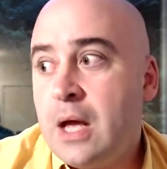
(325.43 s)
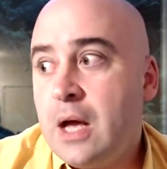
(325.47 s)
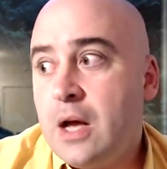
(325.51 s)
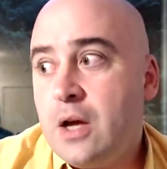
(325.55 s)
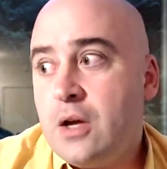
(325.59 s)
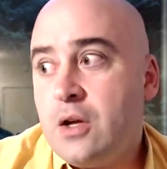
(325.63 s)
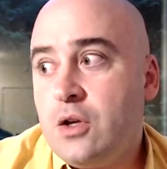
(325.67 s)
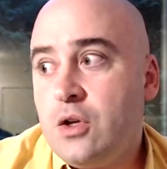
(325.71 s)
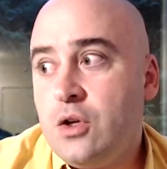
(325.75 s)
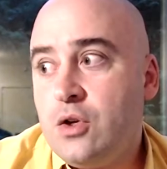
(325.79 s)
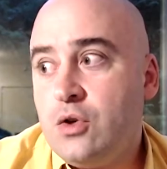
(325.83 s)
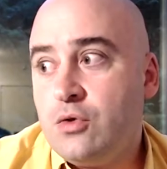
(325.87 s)

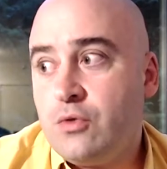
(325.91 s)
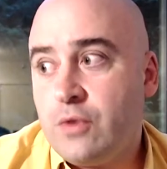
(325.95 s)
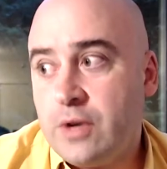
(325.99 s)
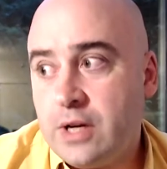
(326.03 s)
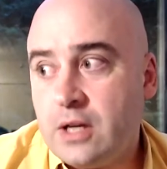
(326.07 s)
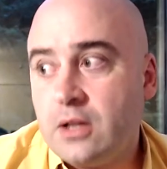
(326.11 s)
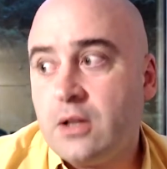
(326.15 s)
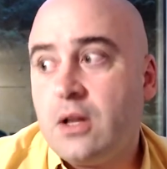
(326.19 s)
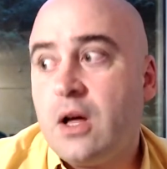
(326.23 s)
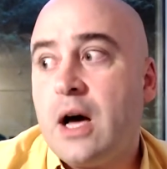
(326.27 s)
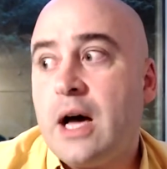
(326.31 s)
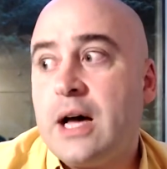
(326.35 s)
you
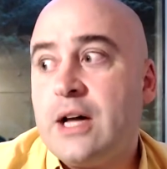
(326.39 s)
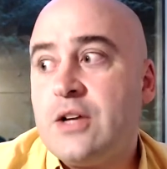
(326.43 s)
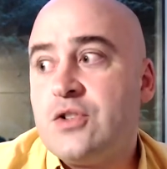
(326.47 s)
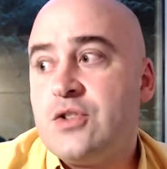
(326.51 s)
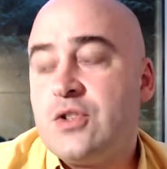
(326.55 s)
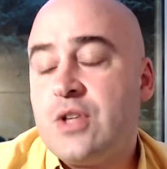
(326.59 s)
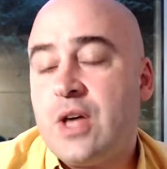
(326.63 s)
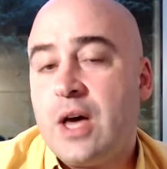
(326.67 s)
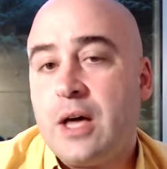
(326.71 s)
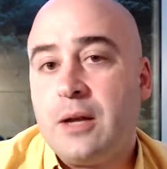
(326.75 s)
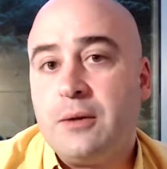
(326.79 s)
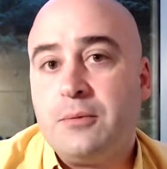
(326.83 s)
realize
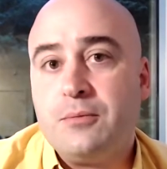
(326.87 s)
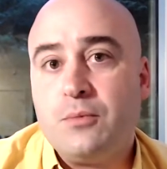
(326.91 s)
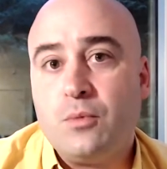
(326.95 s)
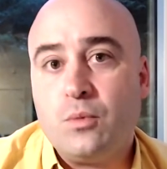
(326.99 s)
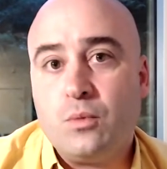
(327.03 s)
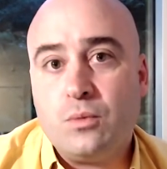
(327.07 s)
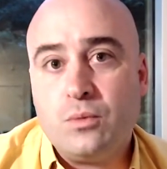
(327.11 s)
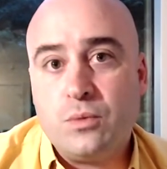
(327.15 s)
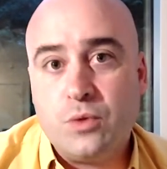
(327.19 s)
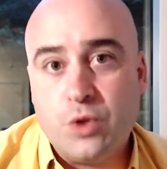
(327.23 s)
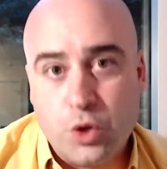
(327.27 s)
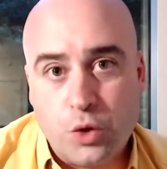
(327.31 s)
that
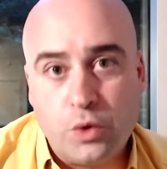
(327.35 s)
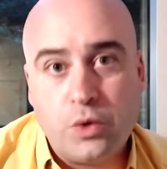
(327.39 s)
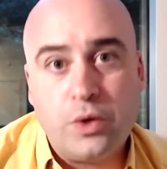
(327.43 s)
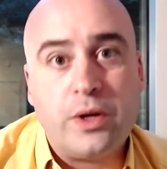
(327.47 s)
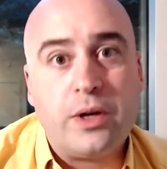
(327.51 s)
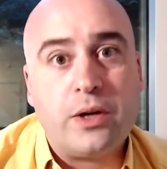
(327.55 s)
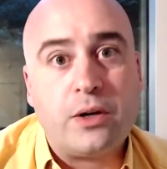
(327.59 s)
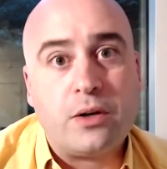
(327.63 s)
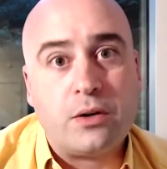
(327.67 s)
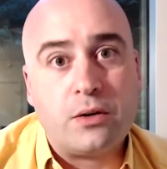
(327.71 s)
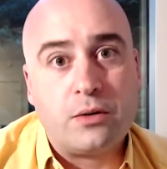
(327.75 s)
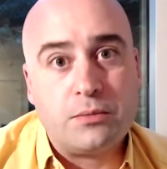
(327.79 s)

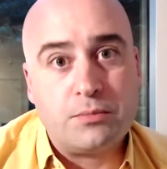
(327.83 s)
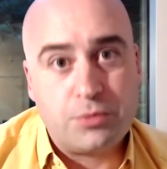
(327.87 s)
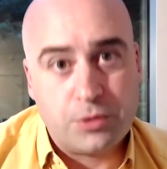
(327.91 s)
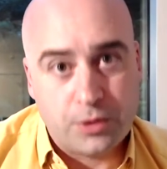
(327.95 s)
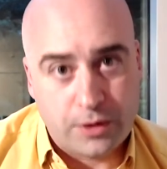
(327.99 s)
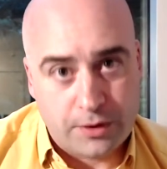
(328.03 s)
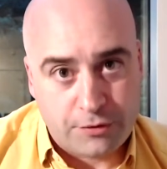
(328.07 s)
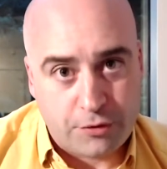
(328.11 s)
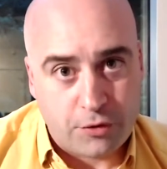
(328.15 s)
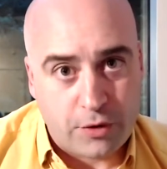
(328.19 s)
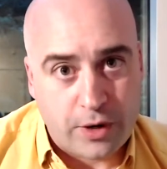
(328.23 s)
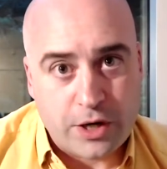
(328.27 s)
nuclear
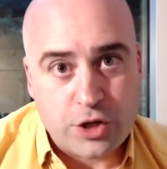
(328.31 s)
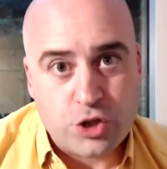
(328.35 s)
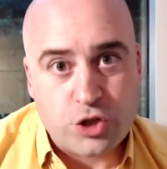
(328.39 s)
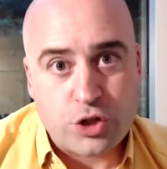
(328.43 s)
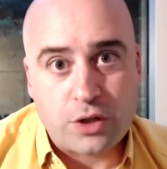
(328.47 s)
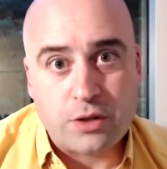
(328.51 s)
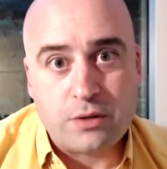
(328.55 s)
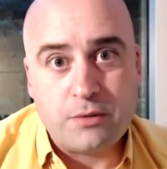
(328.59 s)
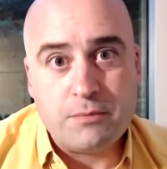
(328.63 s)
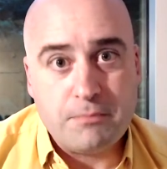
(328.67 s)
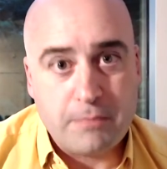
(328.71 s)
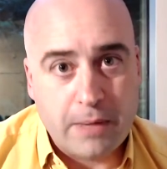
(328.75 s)

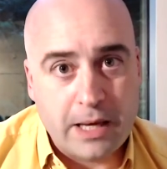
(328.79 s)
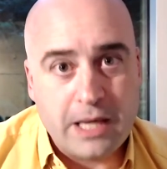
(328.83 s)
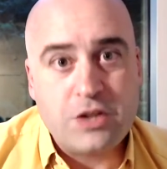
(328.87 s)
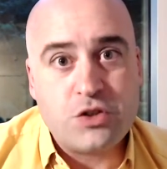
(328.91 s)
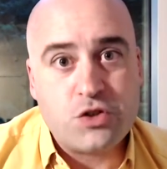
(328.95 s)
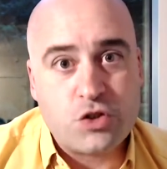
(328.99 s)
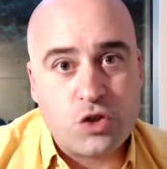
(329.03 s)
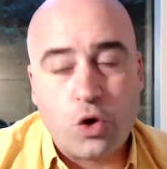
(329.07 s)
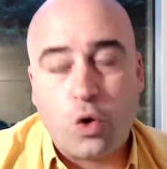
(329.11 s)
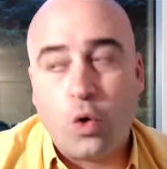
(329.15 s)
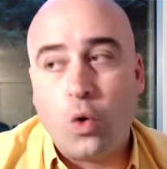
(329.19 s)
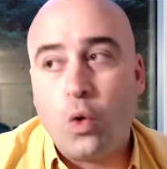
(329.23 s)
proliferation
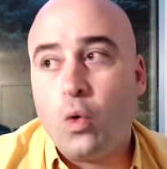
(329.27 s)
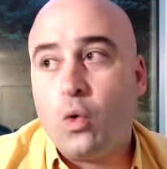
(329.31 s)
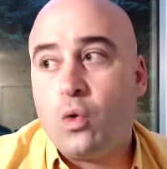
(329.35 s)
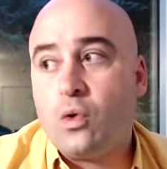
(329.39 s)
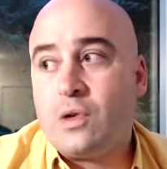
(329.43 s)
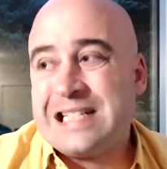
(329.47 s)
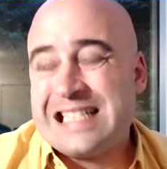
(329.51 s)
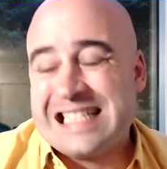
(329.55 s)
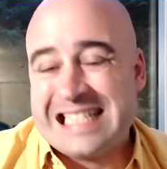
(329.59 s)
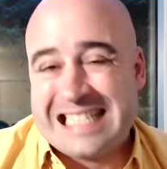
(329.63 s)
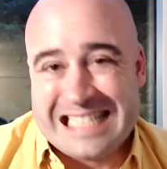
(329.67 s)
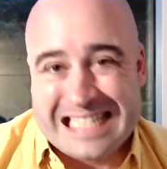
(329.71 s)
makes the
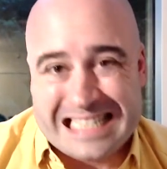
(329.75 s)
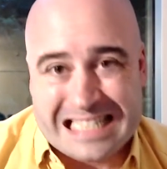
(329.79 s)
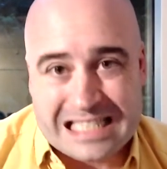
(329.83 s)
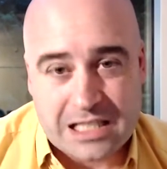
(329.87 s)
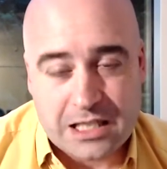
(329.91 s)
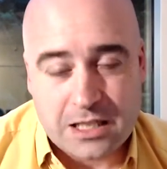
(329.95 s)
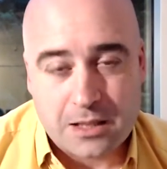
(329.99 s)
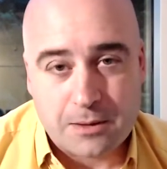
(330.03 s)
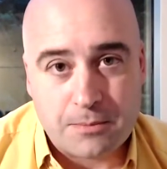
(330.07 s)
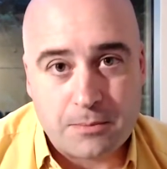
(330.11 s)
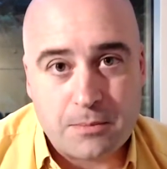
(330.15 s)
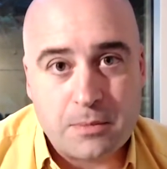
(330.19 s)
whole
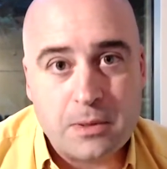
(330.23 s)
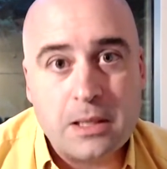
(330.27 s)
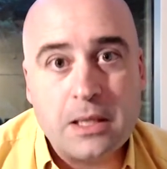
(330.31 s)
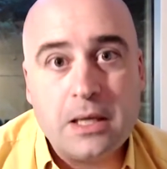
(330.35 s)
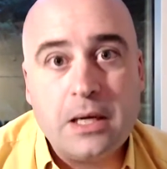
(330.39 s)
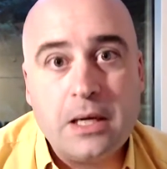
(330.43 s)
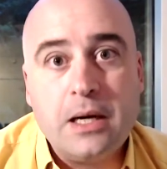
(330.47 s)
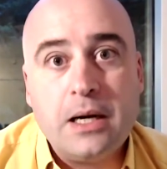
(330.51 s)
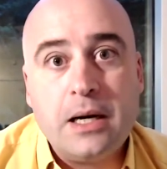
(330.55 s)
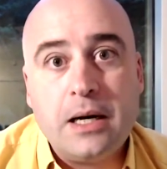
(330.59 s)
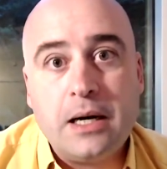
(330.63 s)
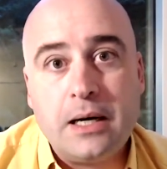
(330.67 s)
system
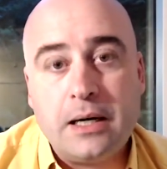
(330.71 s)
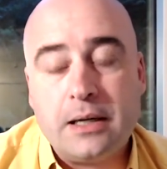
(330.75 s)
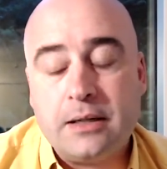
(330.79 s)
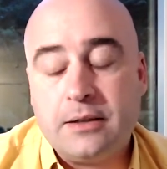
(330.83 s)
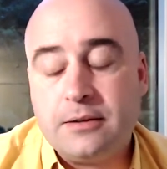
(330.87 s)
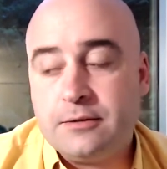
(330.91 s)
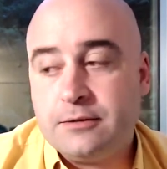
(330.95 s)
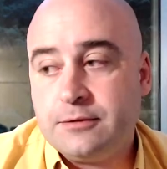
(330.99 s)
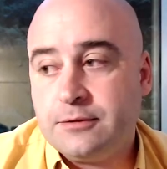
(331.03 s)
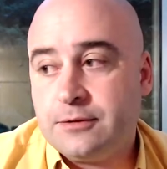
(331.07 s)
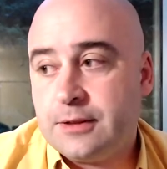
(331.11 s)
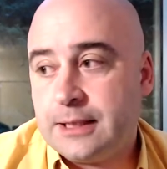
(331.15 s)

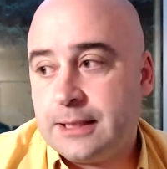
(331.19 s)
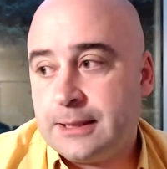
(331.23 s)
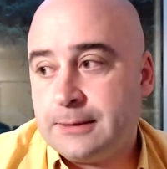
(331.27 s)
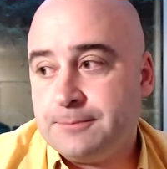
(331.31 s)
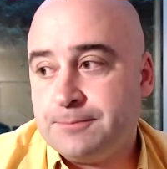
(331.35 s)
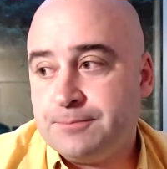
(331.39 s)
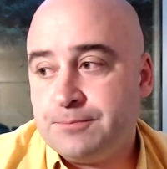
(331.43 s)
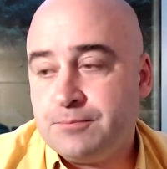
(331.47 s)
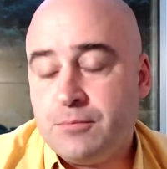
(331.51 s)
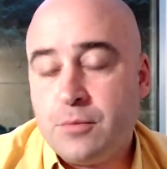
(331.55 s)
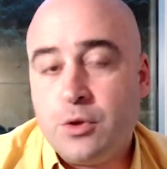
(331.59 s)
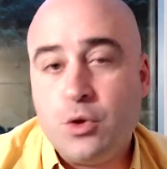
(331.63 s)
of
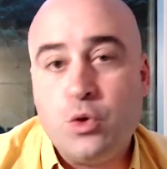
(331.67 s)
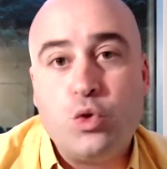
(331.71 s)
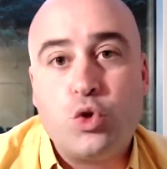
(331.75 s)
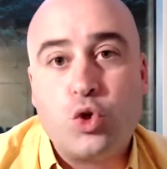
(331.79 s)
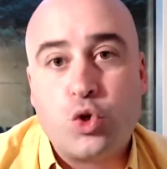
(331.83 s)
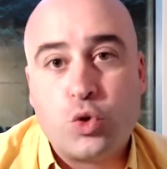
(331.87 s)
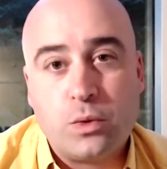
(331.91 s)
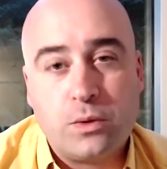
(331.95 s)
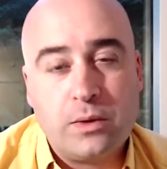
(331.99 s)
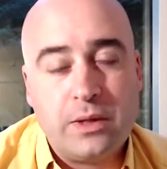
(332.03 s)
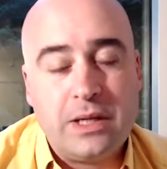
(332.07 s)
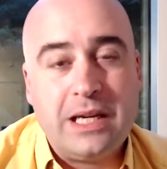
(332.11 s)

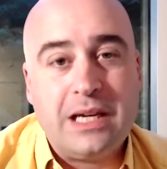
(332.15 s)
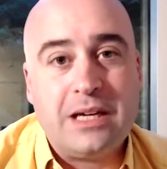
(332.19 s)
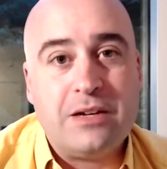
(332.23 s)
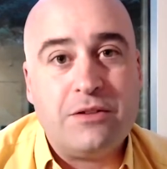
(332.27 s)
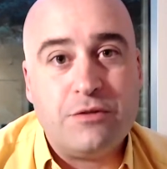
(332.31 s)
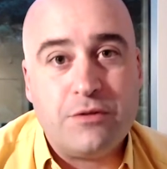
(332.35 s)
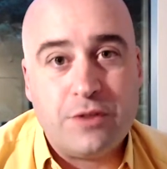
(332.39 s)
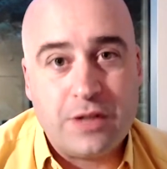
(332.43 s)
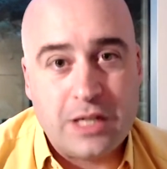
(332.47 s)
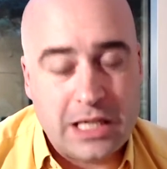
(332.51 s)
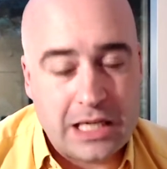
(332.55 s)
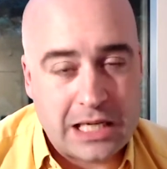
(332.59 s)
mutually
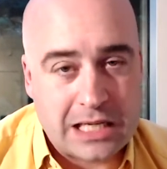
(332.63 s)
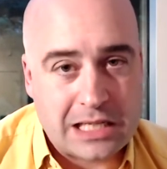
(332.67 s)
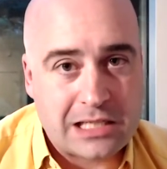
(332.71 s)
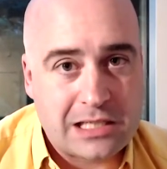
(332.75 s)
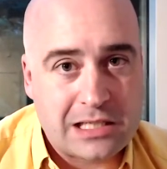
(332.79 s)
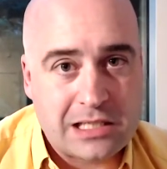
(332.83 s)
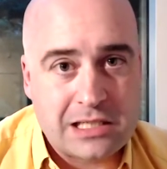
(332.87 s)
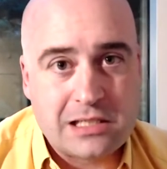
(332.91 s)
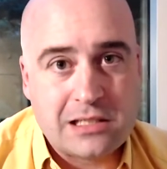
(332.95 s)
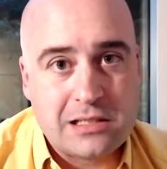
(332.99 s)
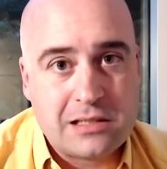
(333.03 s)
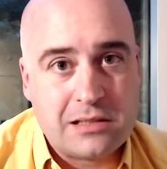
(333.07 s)

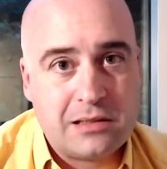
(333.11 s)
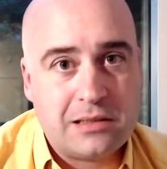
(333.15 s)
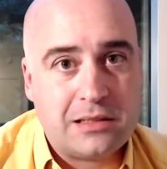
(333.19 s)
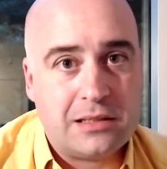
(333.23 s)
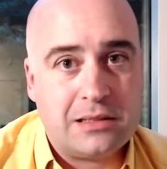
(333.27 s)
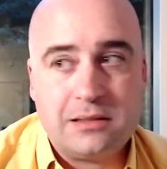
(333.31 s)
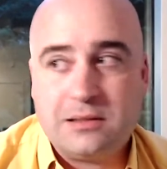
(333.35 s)
invidious,